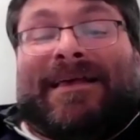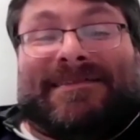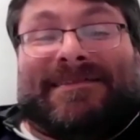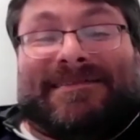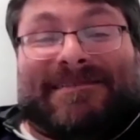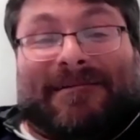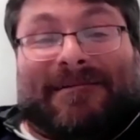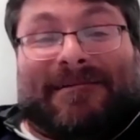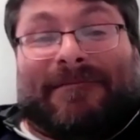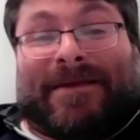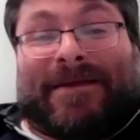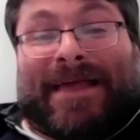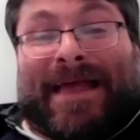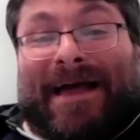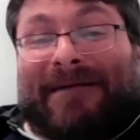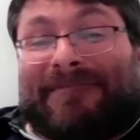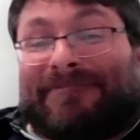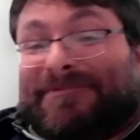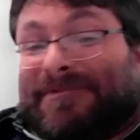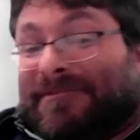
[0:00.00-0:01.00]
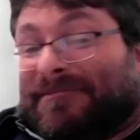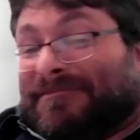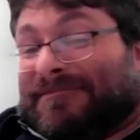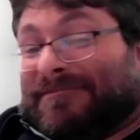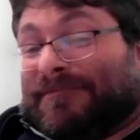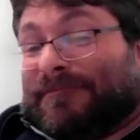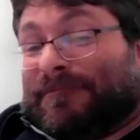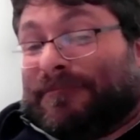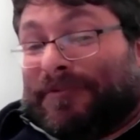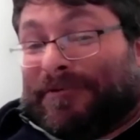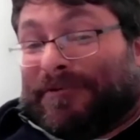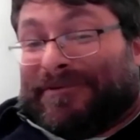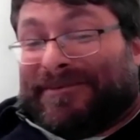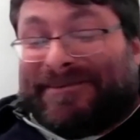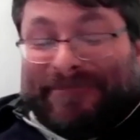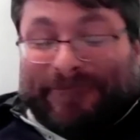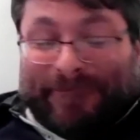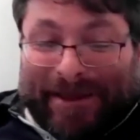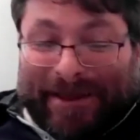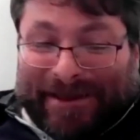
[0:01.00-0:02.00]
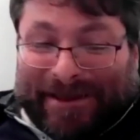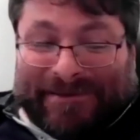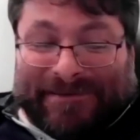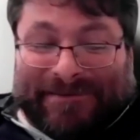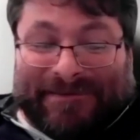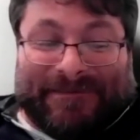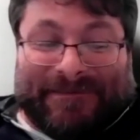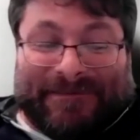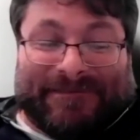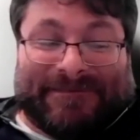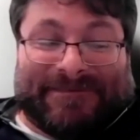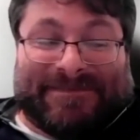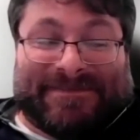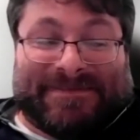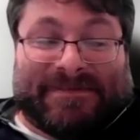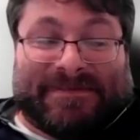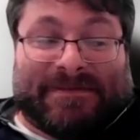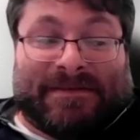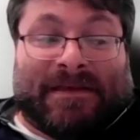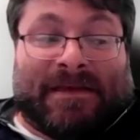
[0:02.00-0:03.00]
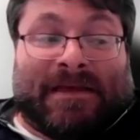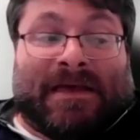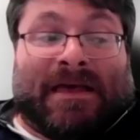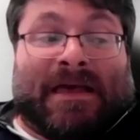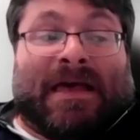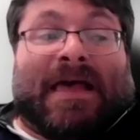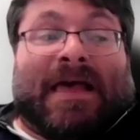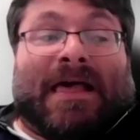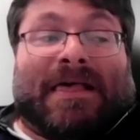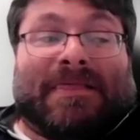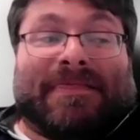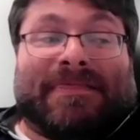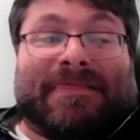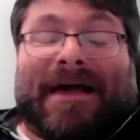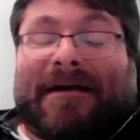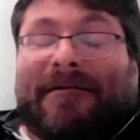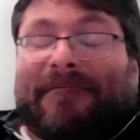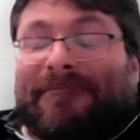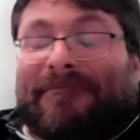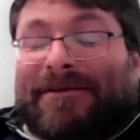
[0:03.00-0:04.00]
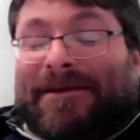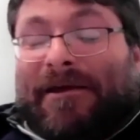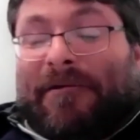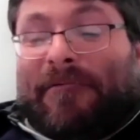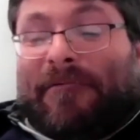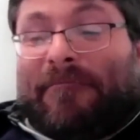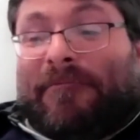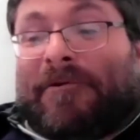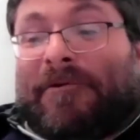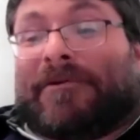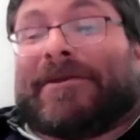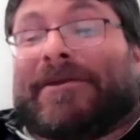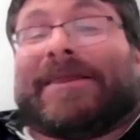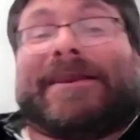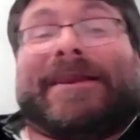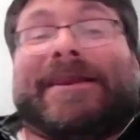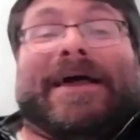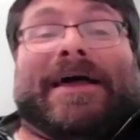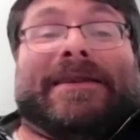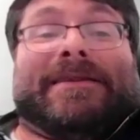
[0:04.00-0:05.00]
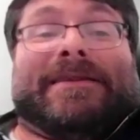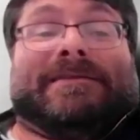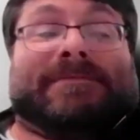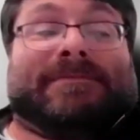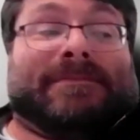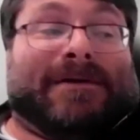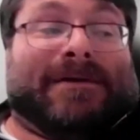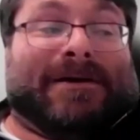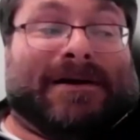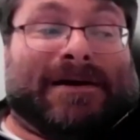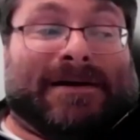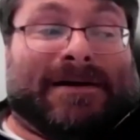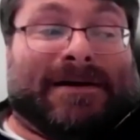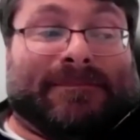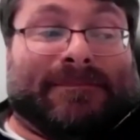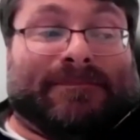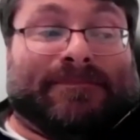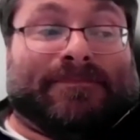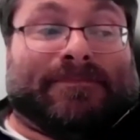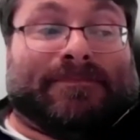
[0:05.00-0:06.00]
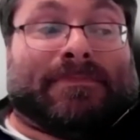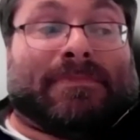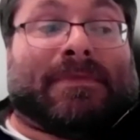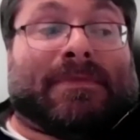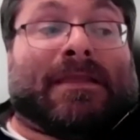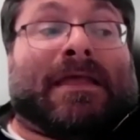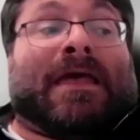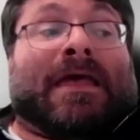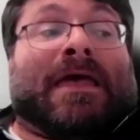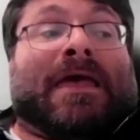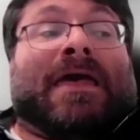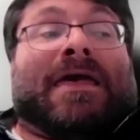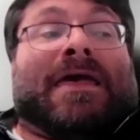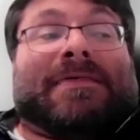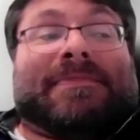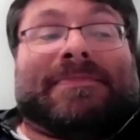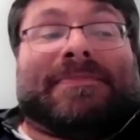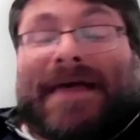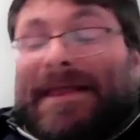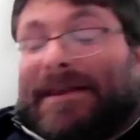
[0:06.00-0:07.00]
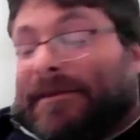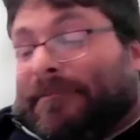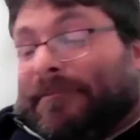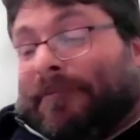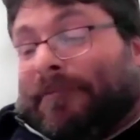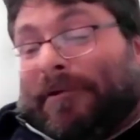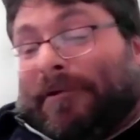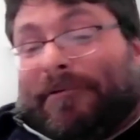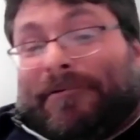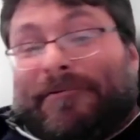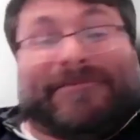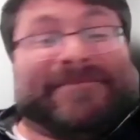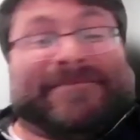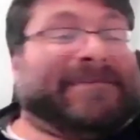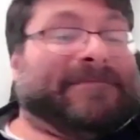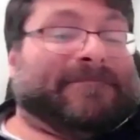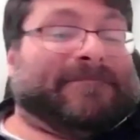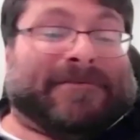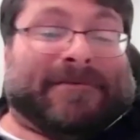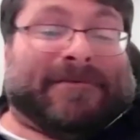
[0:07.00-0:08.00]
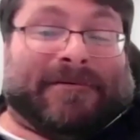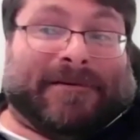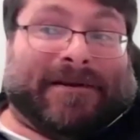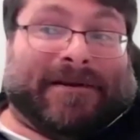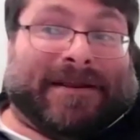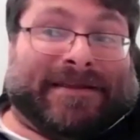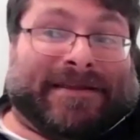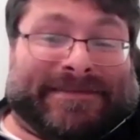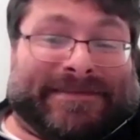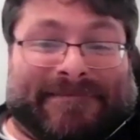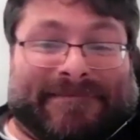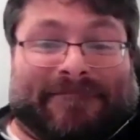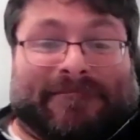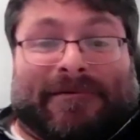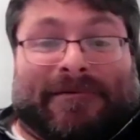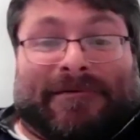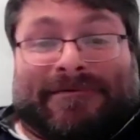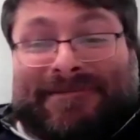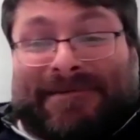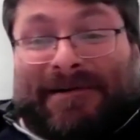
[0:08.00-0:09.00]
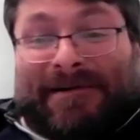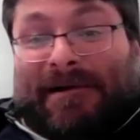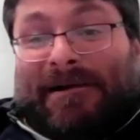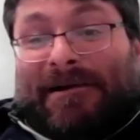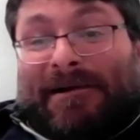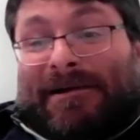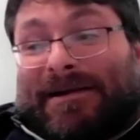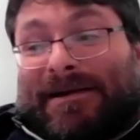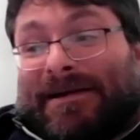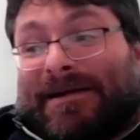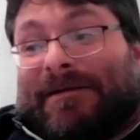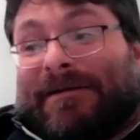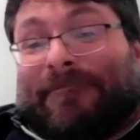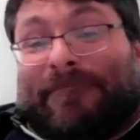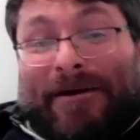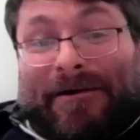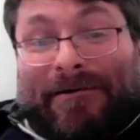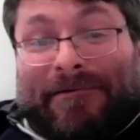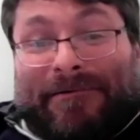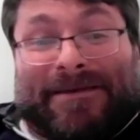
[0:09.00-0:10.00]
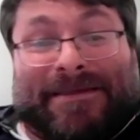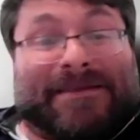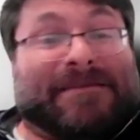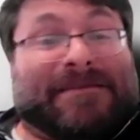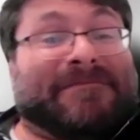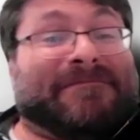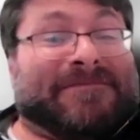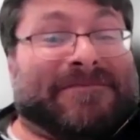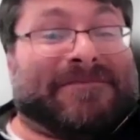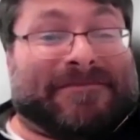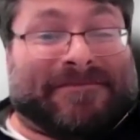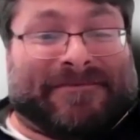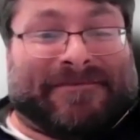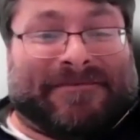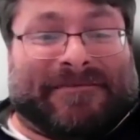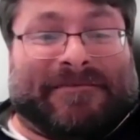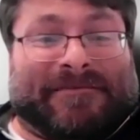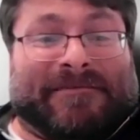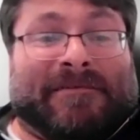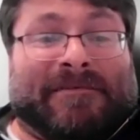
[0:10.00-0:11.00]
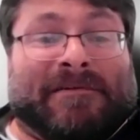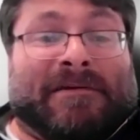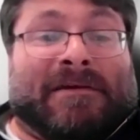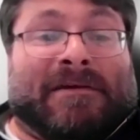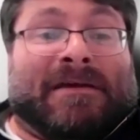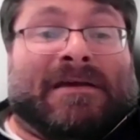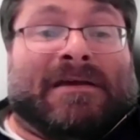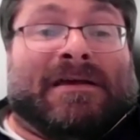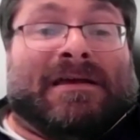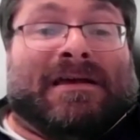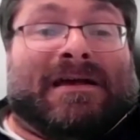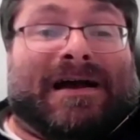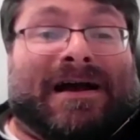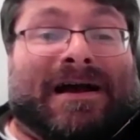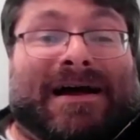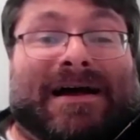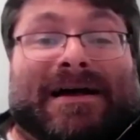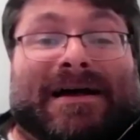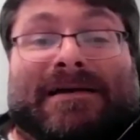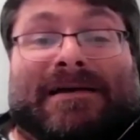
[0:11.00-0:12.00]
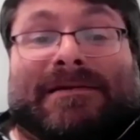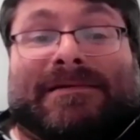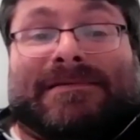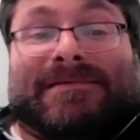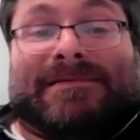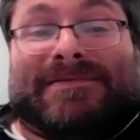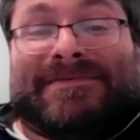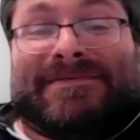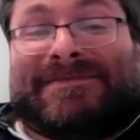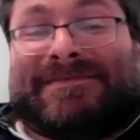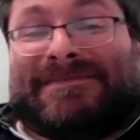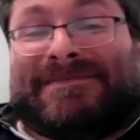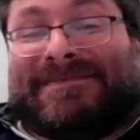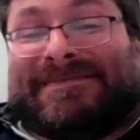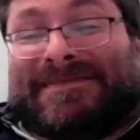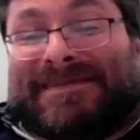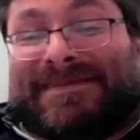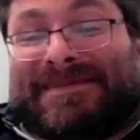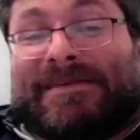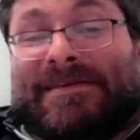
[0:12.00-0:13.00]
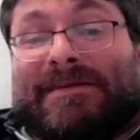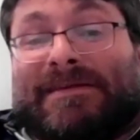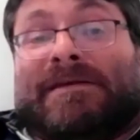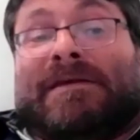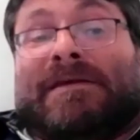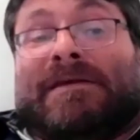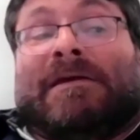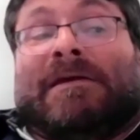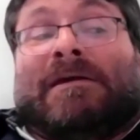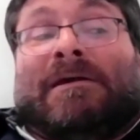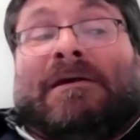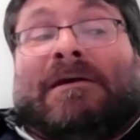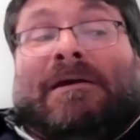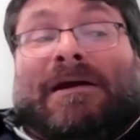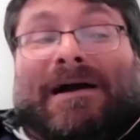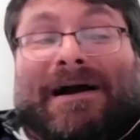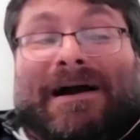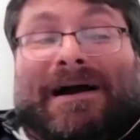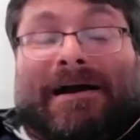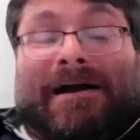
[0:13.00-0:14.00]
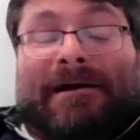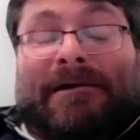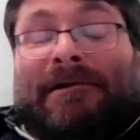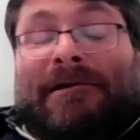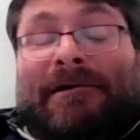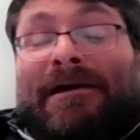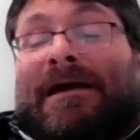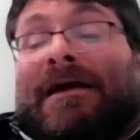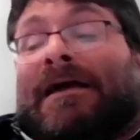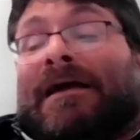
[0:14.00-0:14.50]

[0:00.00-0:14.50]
So we have those perspectives that we are working on. That the Partnership Coalition will talk about in the future to see how